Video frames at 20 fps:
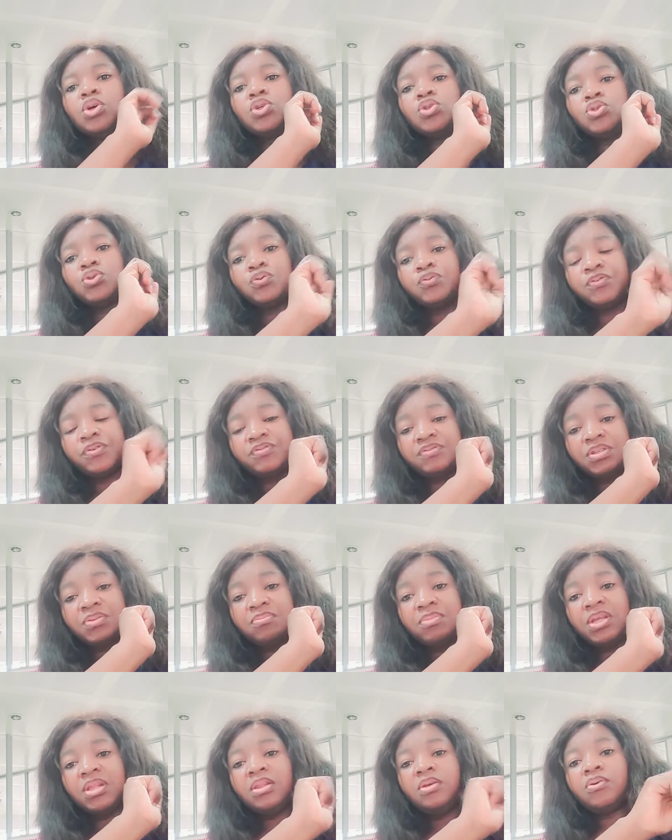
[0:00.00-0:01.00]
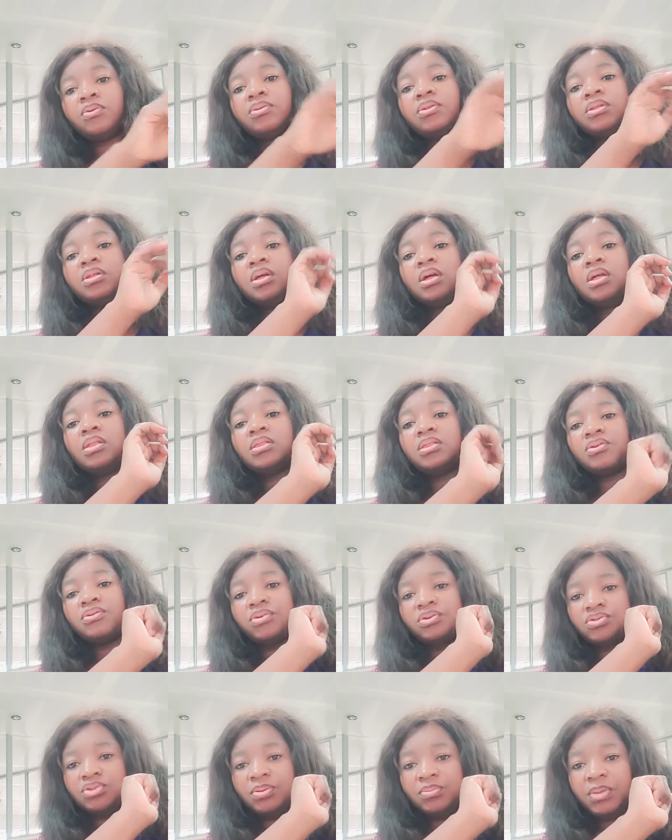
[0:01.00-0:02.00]
two hundred fifty million, three
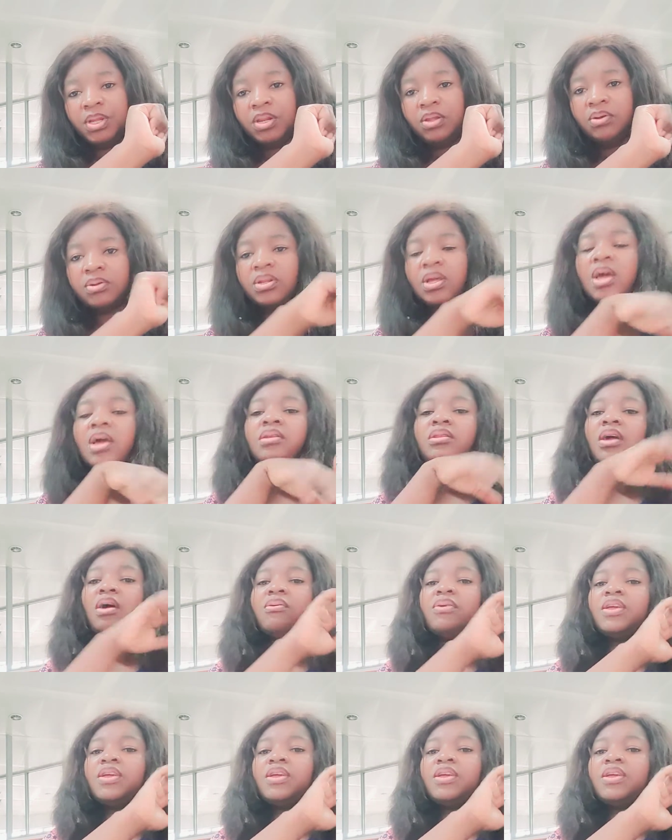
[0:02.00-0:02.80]
hundred million. Now,